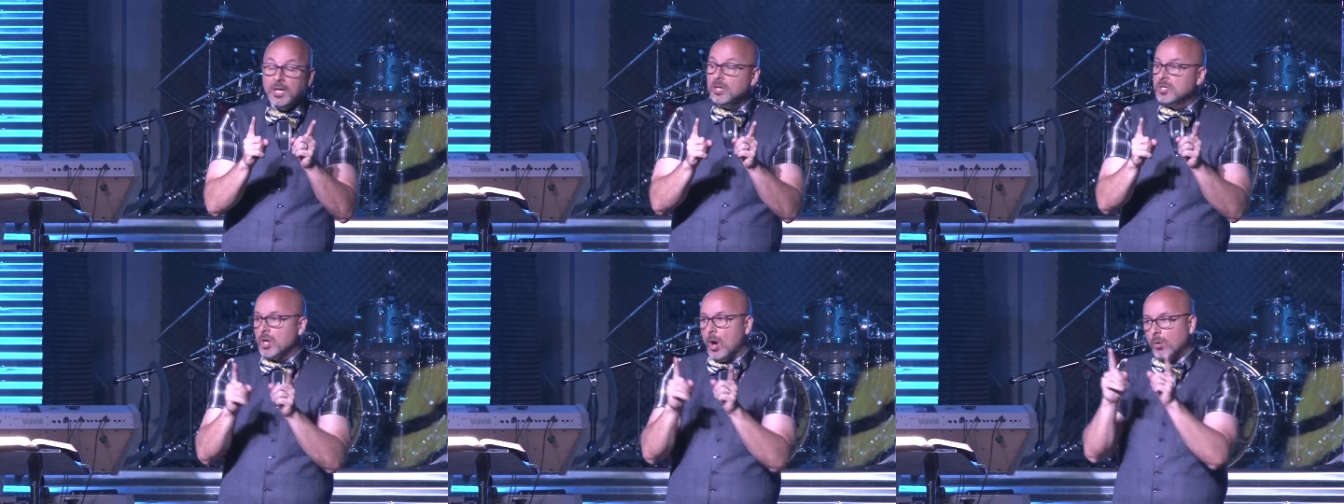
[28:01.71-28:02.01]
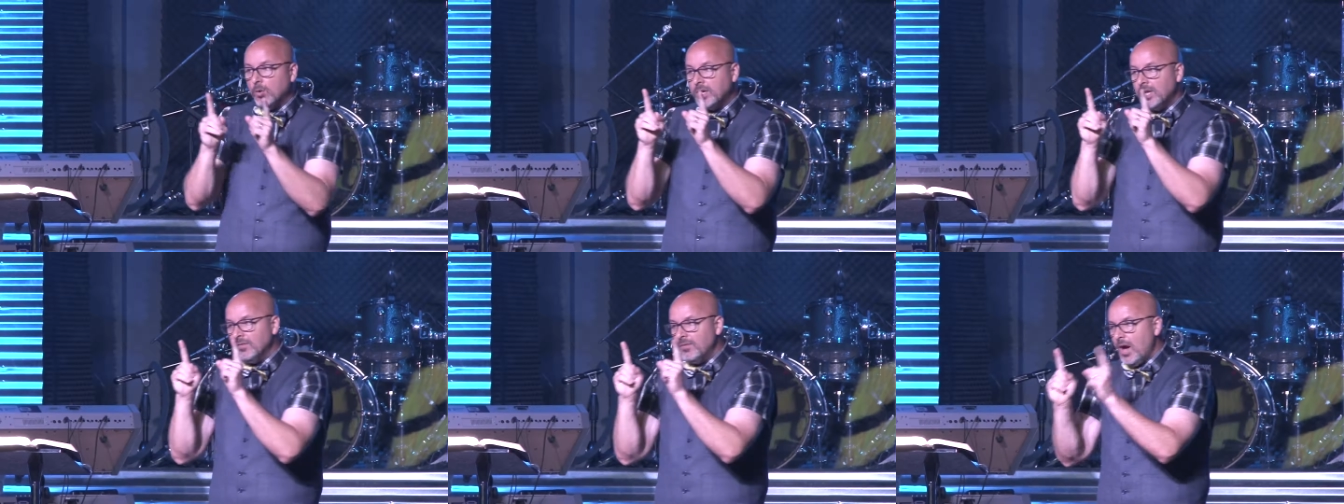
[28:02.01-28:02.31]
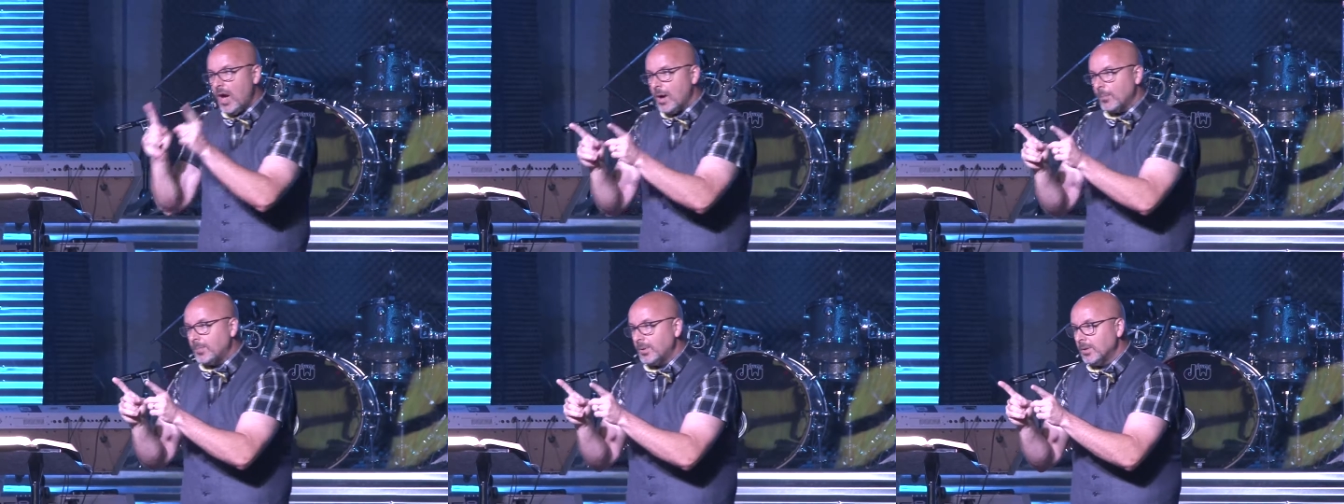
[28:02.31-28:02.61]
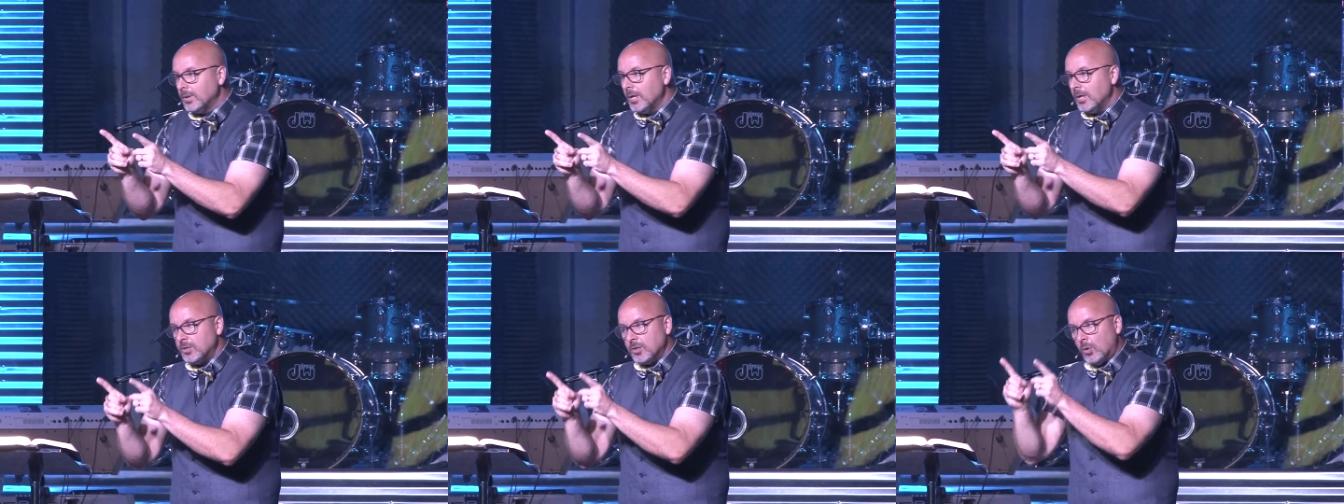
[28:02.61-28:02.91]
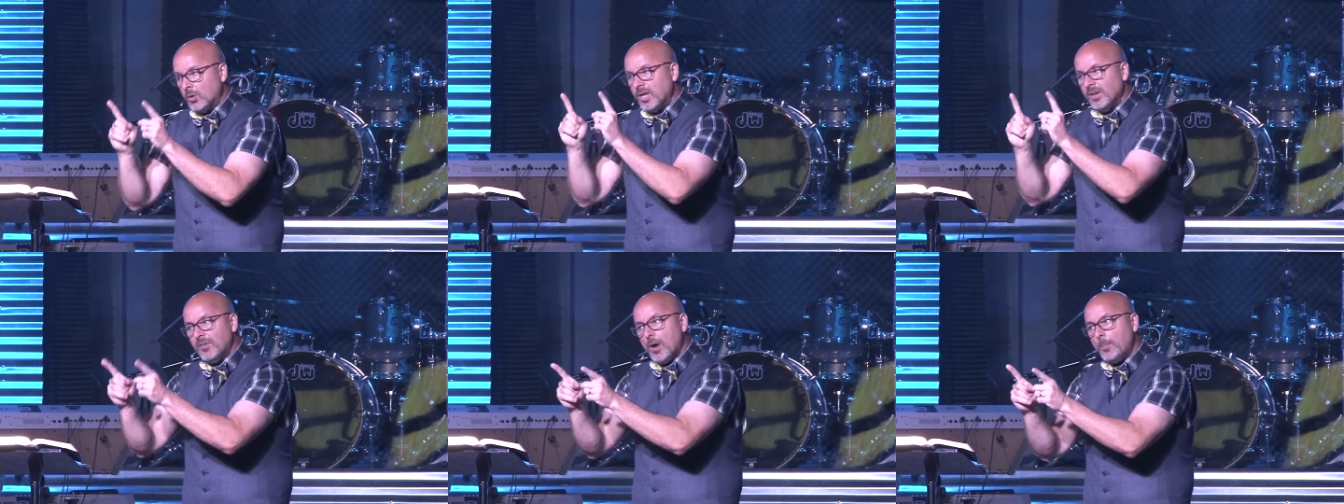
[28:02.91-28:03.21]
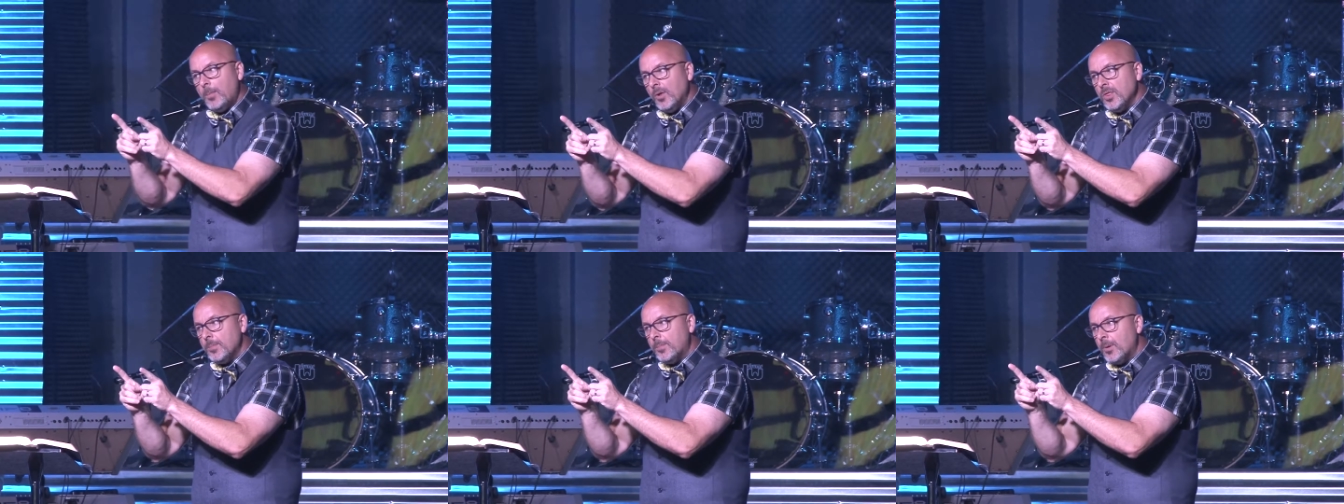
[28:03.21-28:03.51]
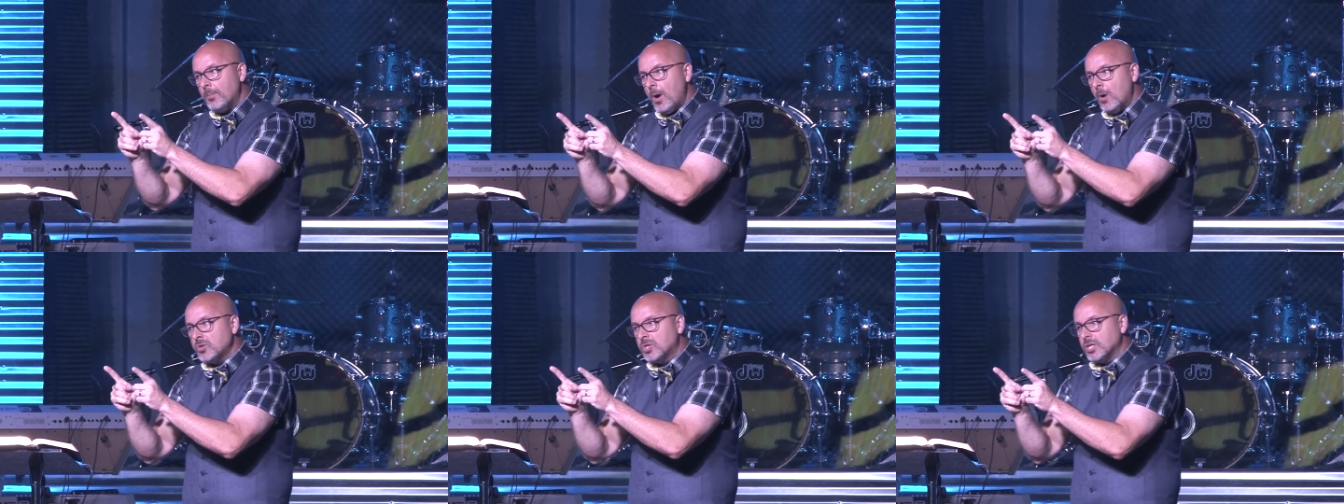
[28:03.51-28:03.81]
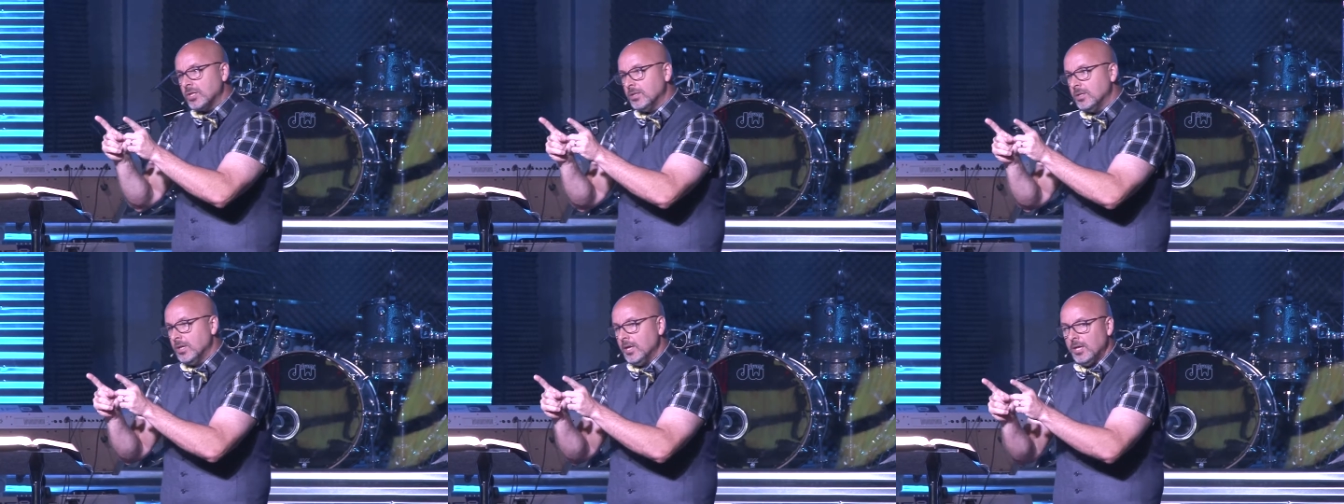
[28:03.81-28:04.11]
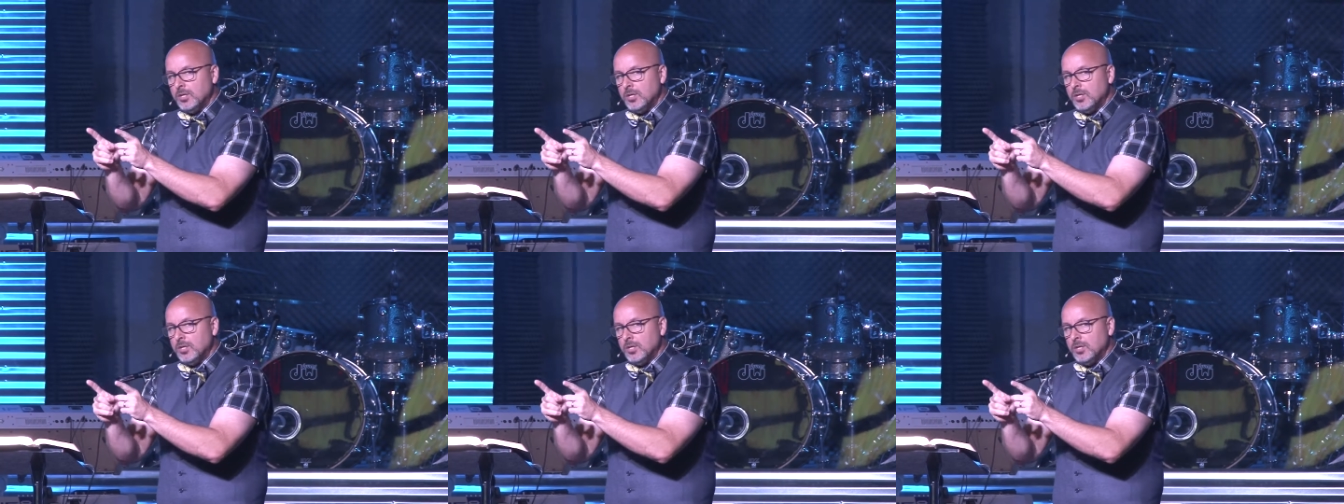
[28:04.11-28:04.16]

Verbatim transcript: Don't give up. Don't give up on the promotion.